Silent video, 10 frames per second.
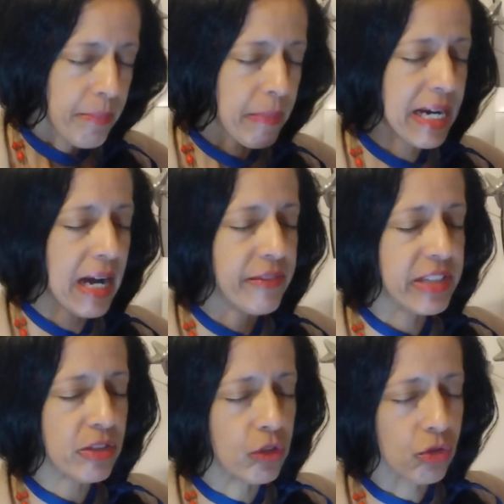By
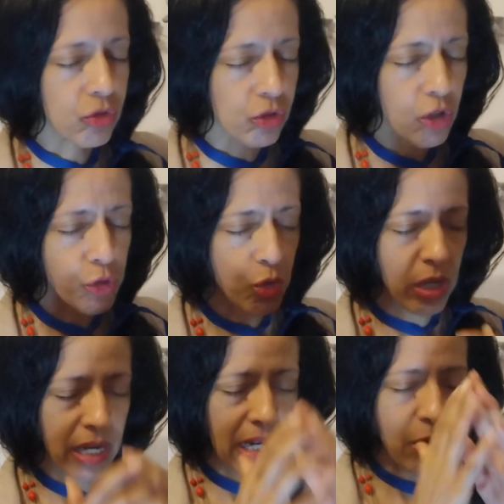having done so, you
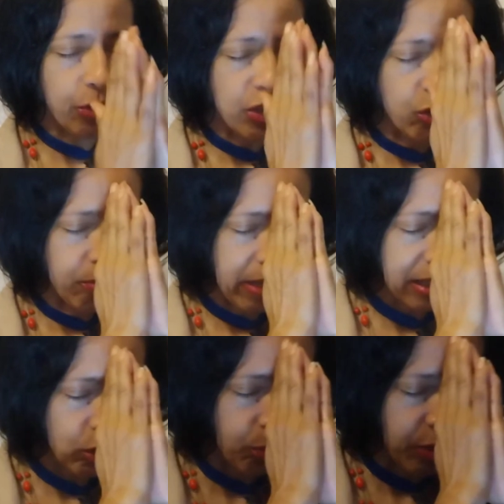are allowing your
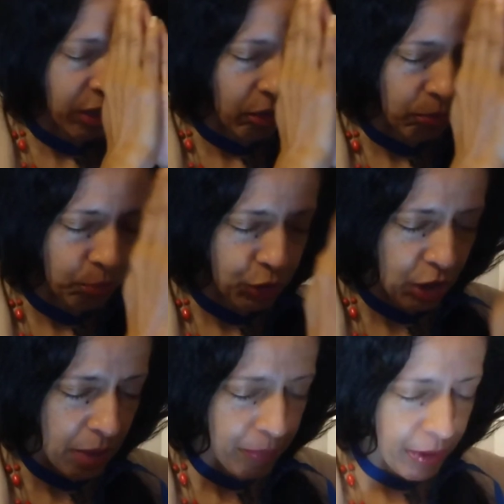mind to become
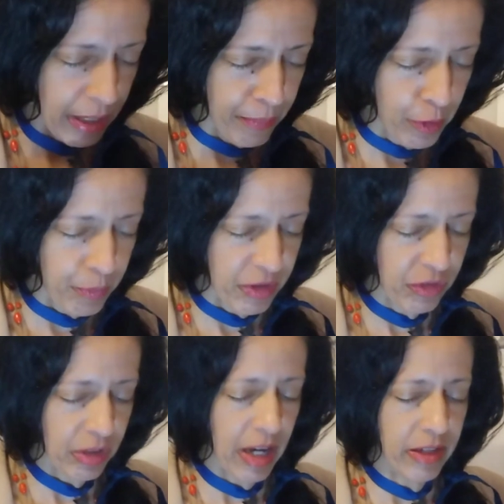sharper and more
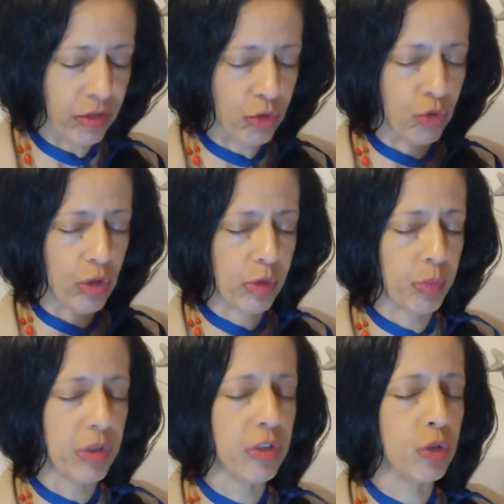precise, your
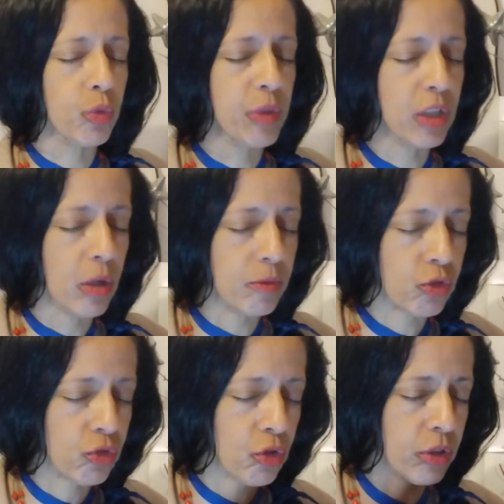spirit to become
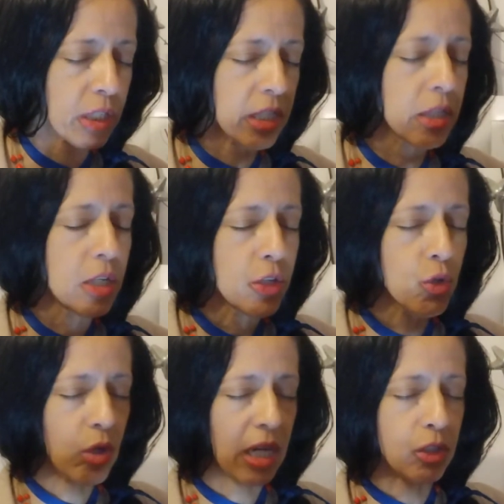stronger,
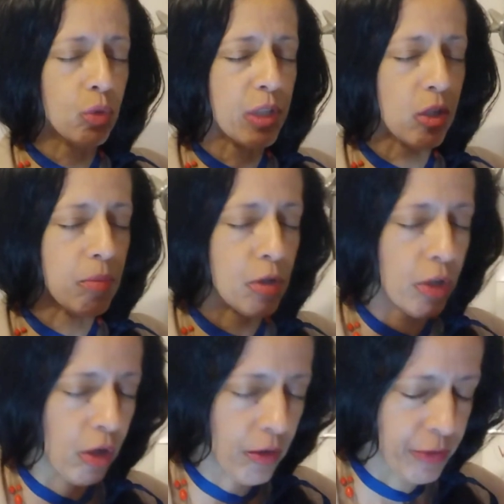your heart to become
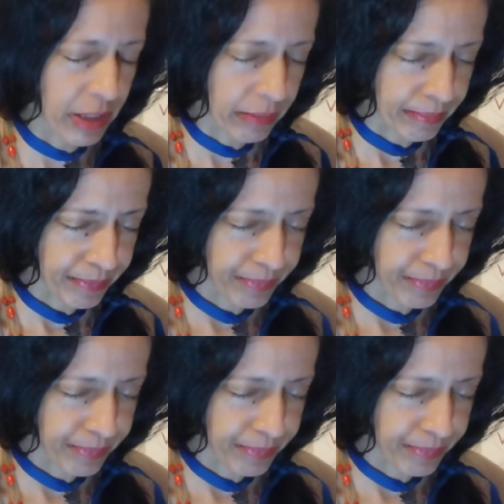more loving.